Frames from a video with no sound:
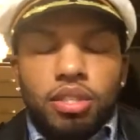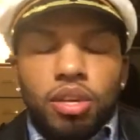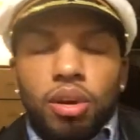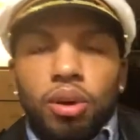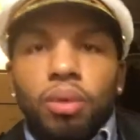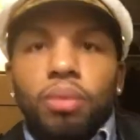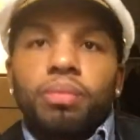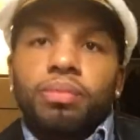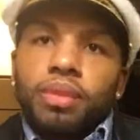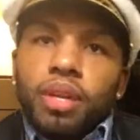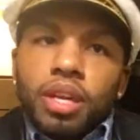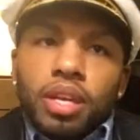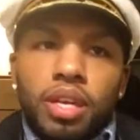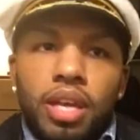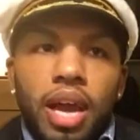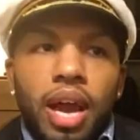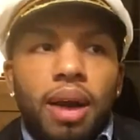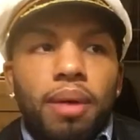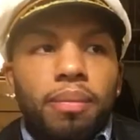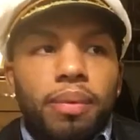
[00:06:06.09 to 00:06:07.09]
So
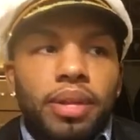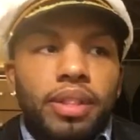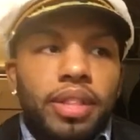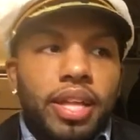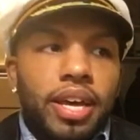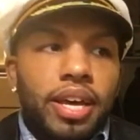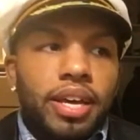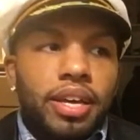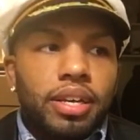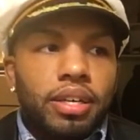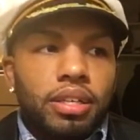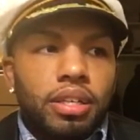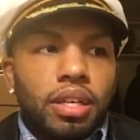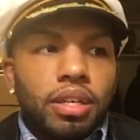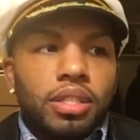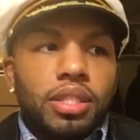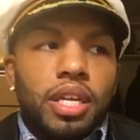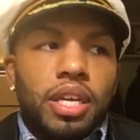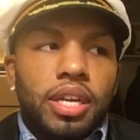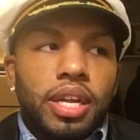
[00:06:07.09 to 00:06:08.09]
yeah, I went there,
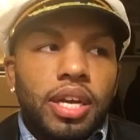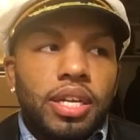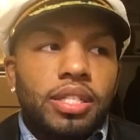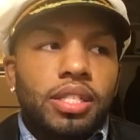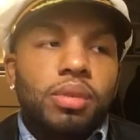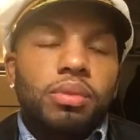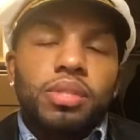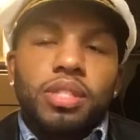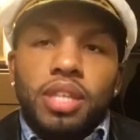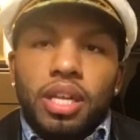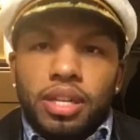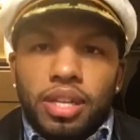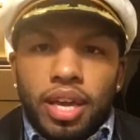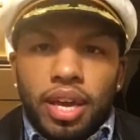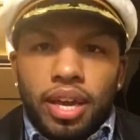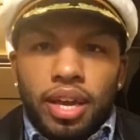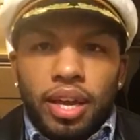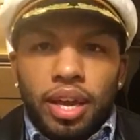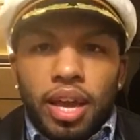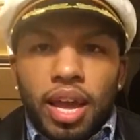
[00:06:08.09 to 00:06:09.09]
stayed there until
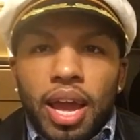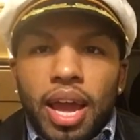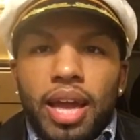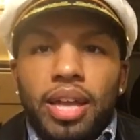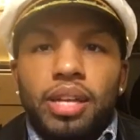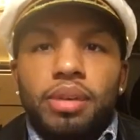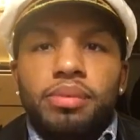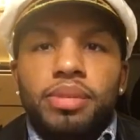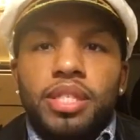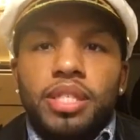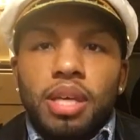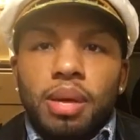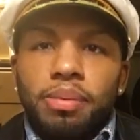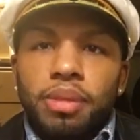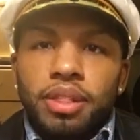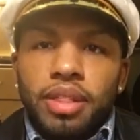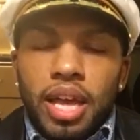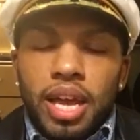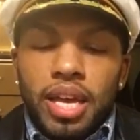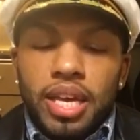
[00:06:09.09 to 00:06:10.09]
Sunday, and it was
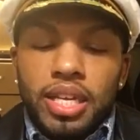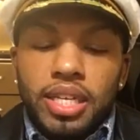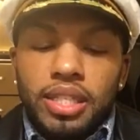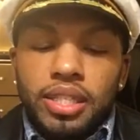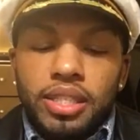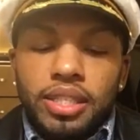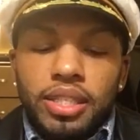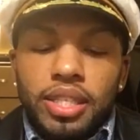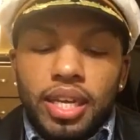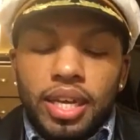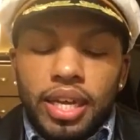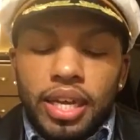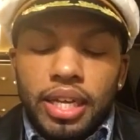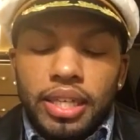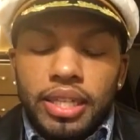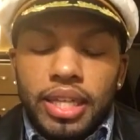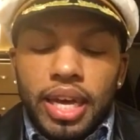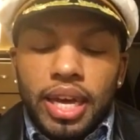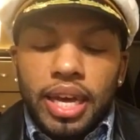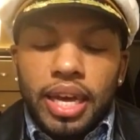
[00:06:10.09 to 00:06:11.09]
something that he
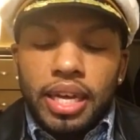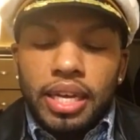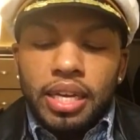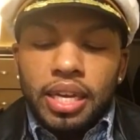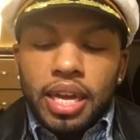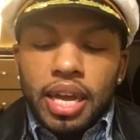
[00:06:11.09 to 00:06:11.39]
did that